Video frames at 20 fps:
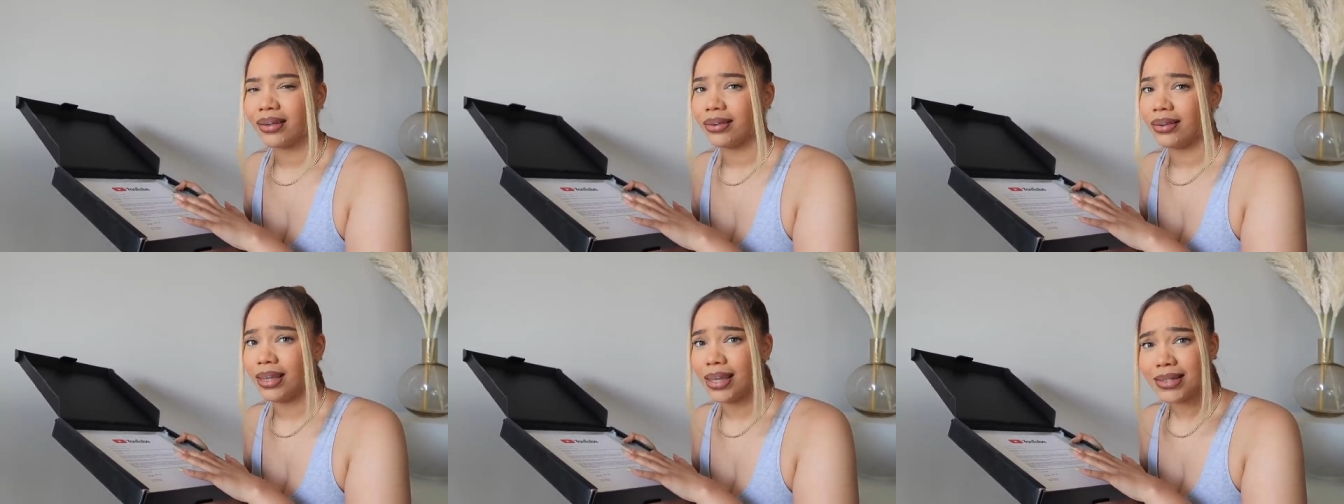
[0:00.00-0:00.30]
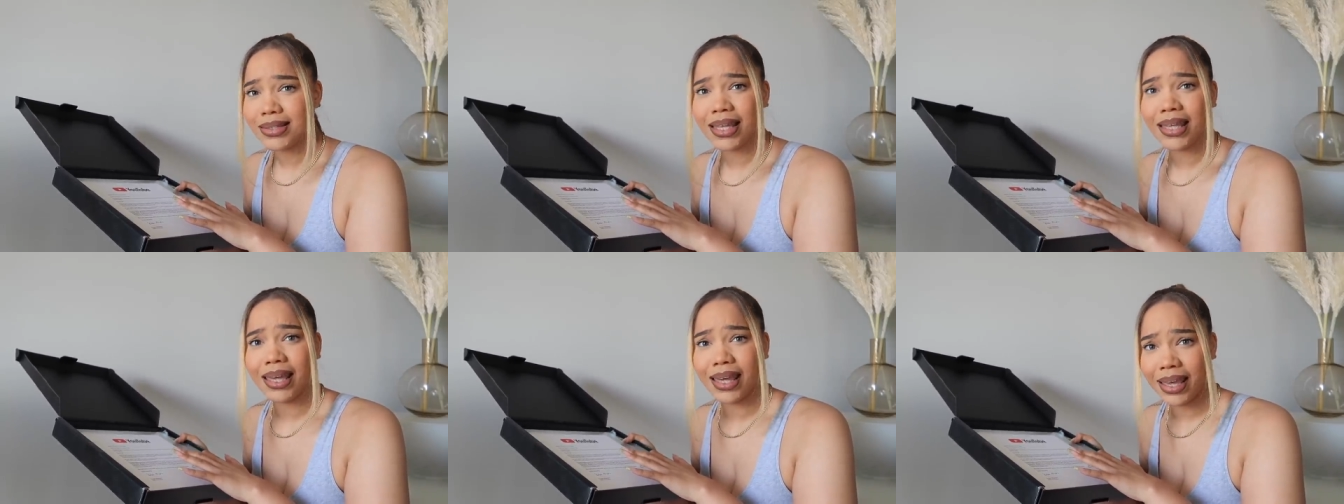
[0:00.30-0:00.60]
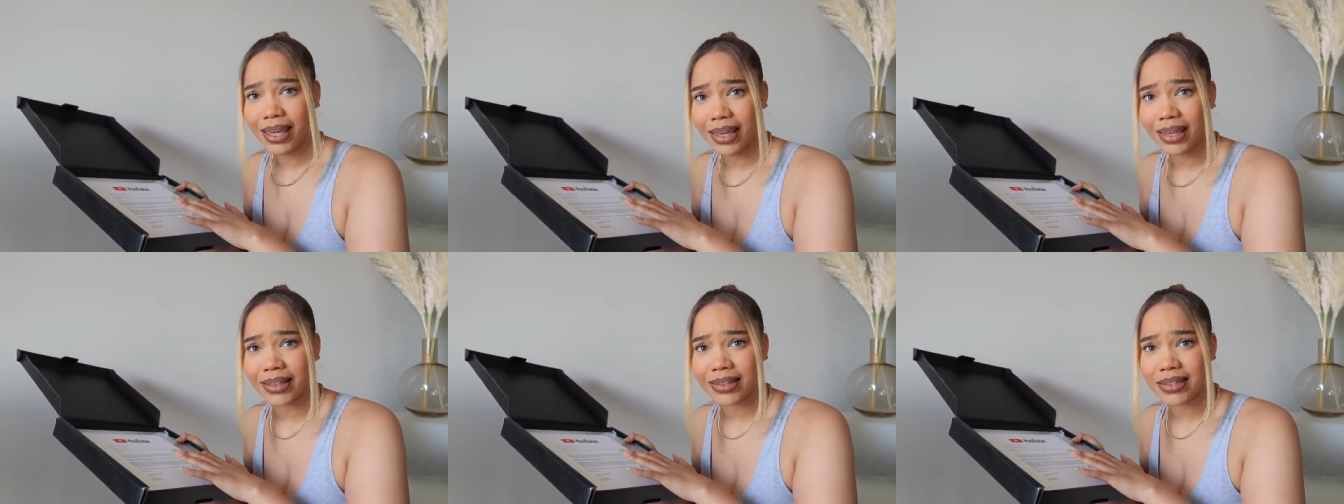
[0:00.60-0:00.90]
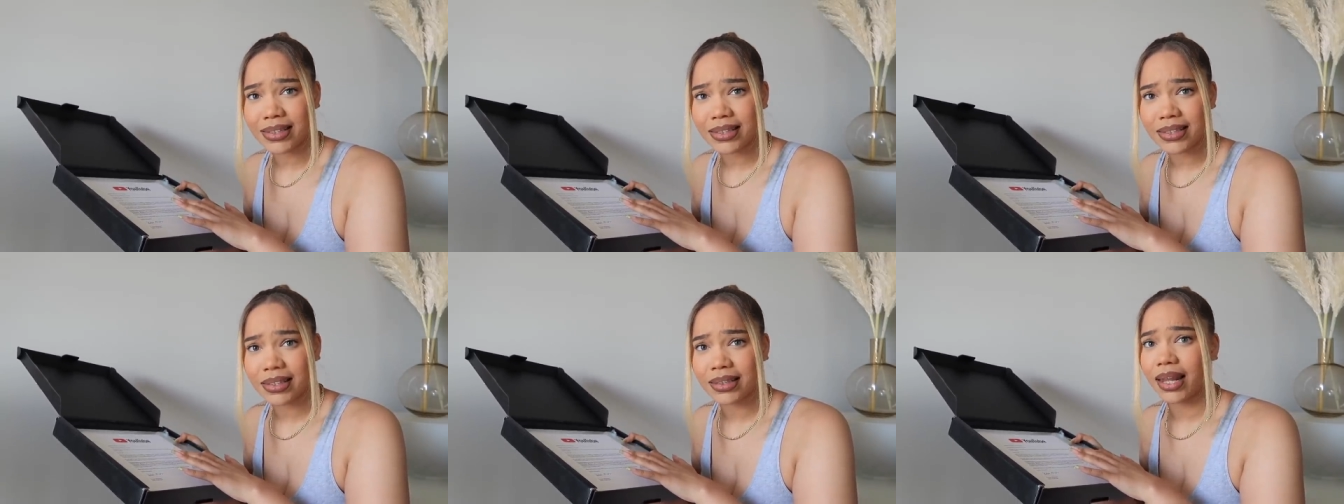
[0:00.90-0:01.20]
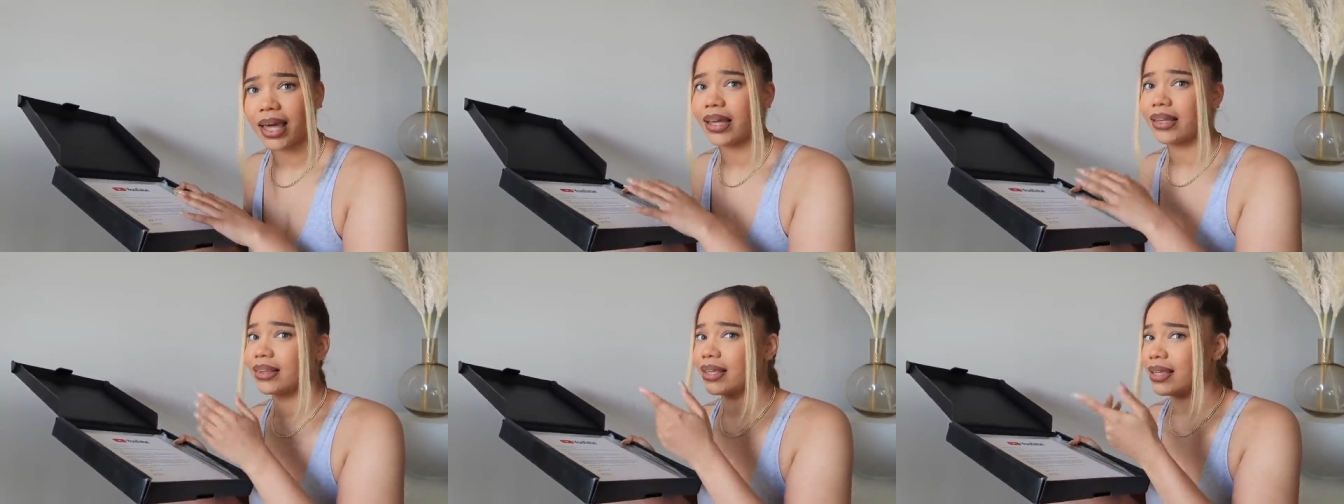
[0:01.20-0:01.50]
this hits,
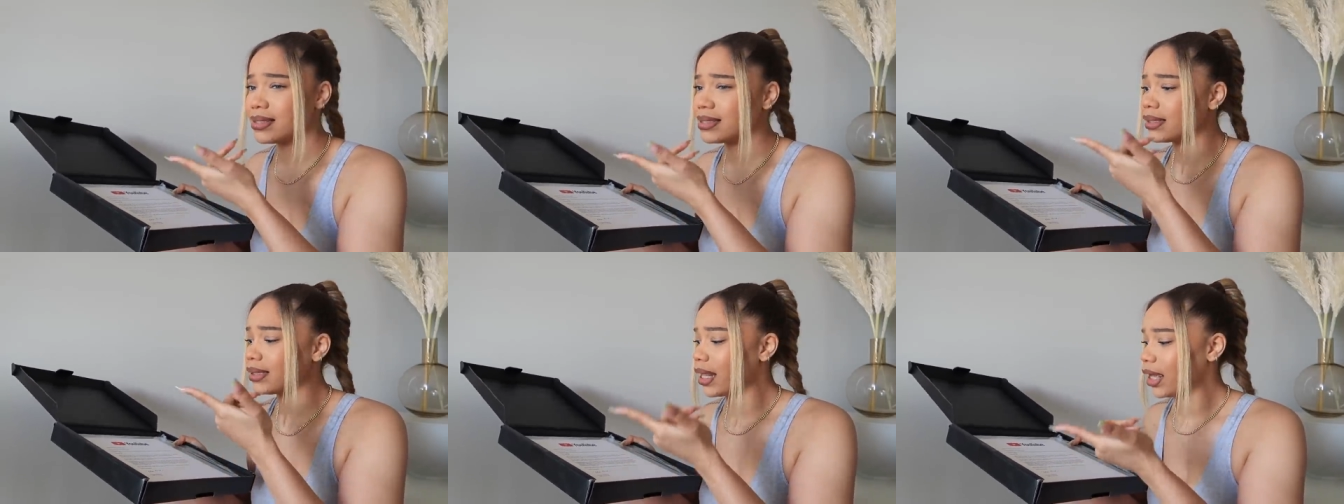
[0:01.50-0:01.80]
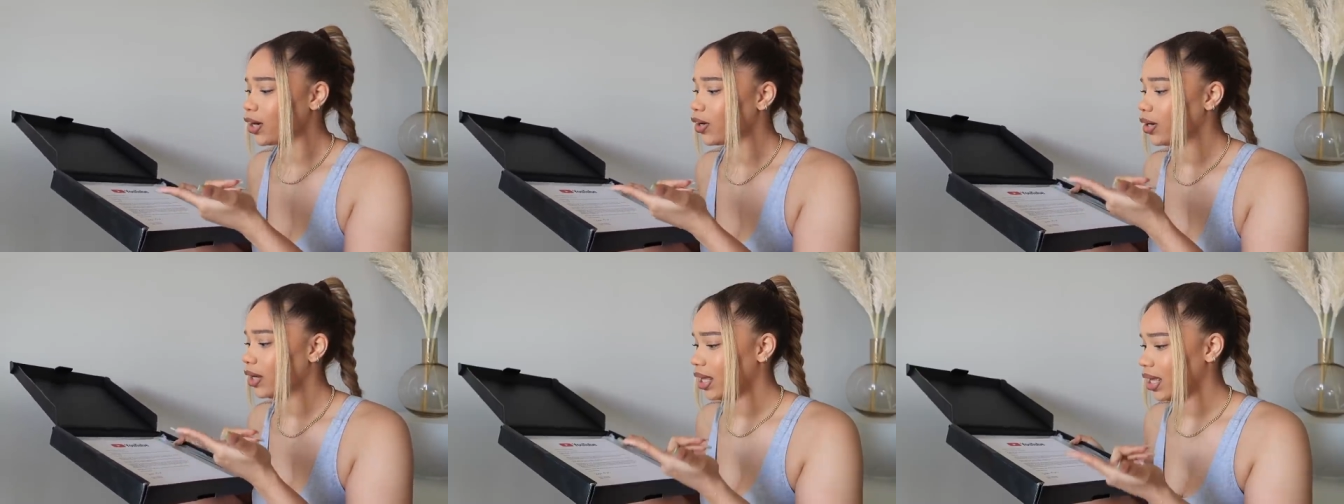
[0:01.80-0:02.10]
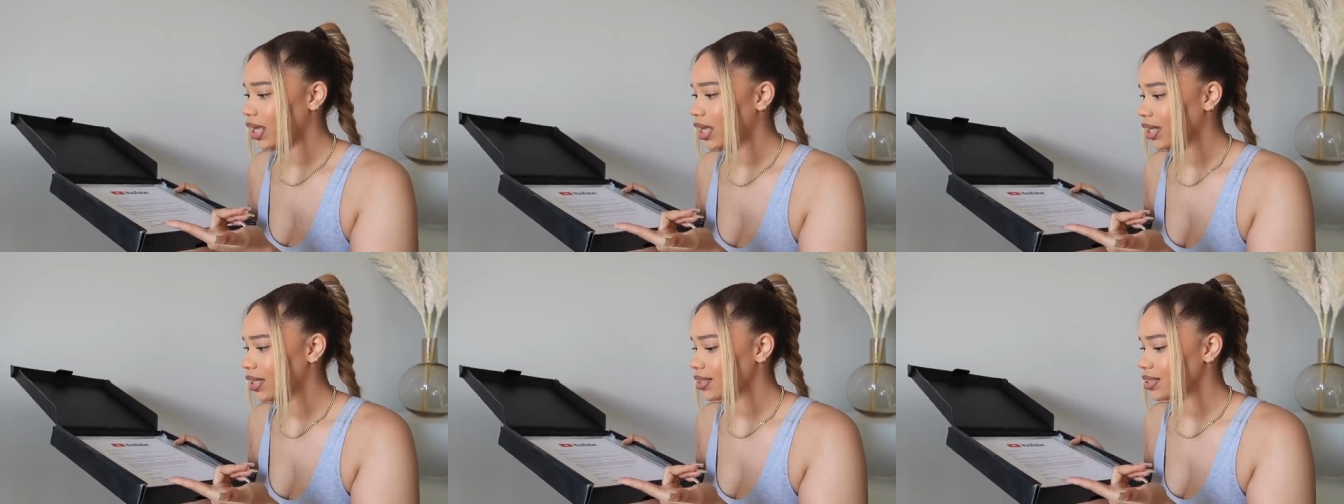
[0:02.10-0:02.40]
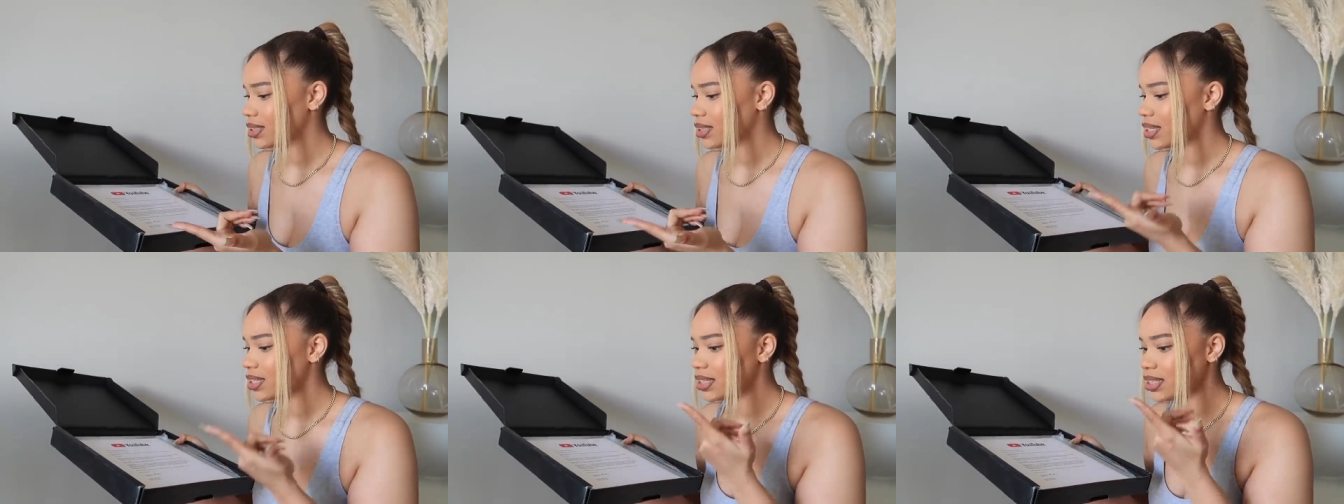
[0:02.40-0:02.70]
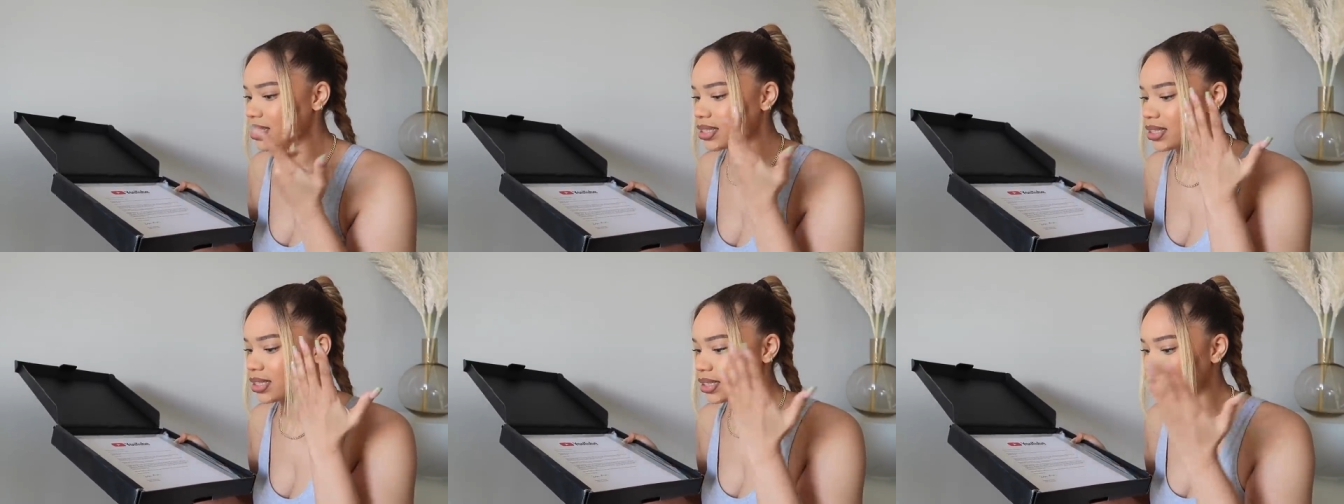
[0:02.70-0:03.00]
like this letter hits, cause
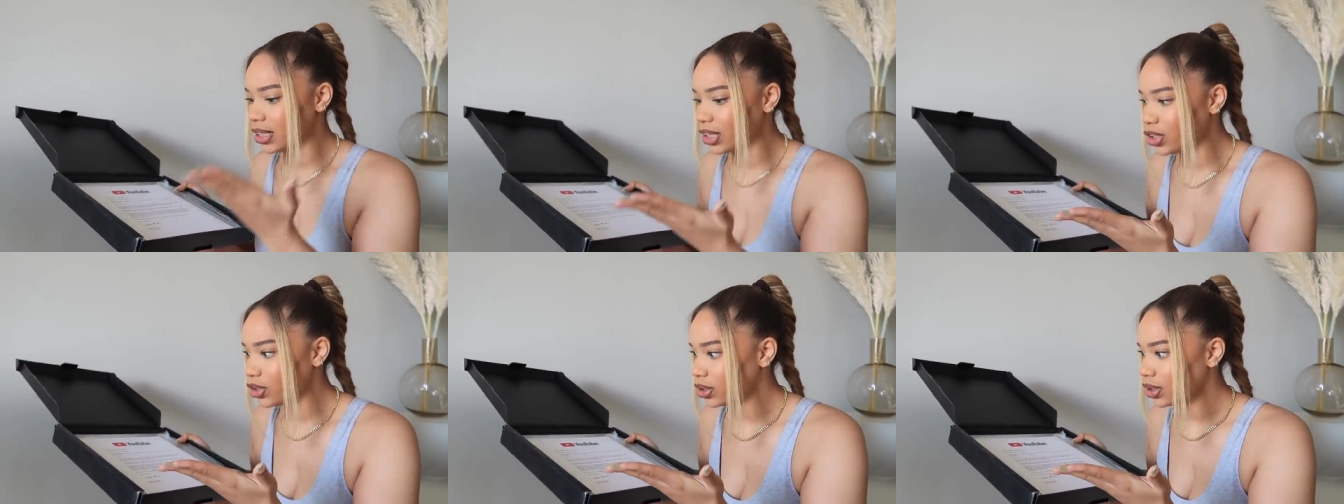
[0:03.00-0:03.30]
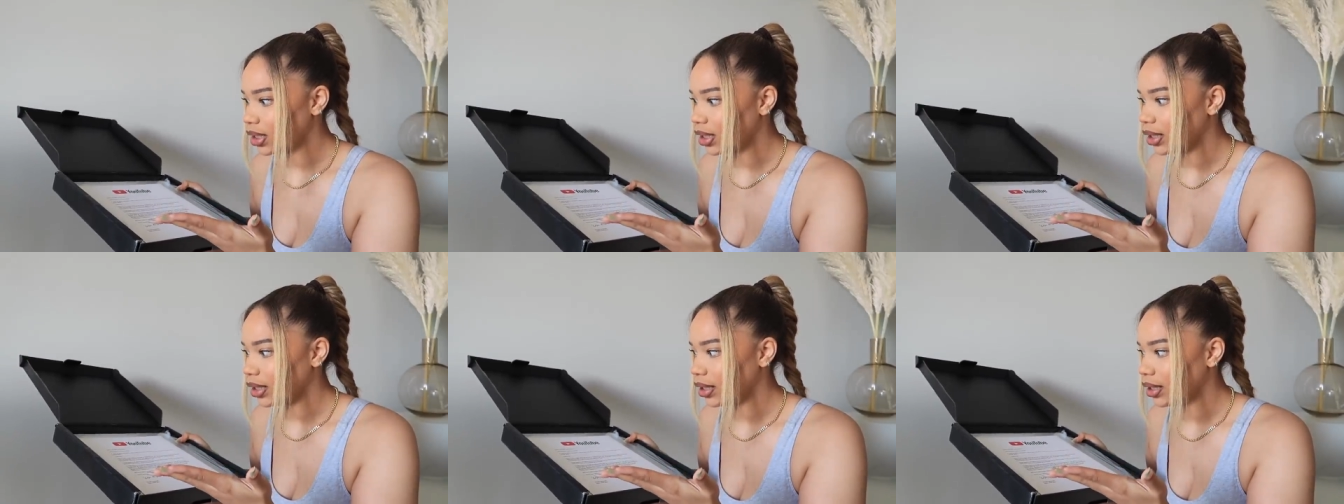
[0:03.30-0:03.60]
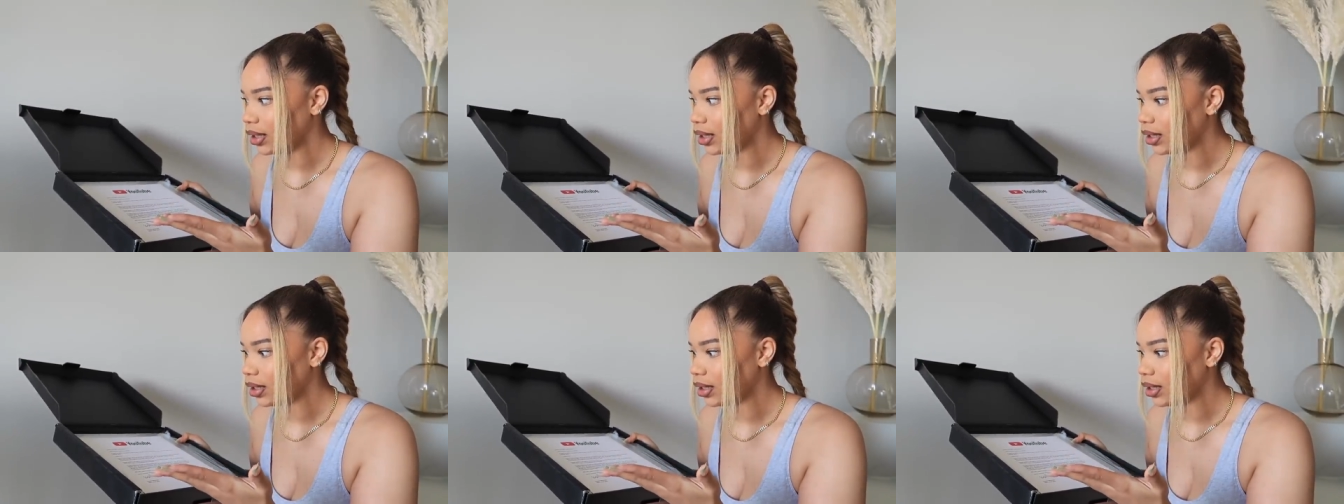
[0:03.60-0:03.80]
this is literally,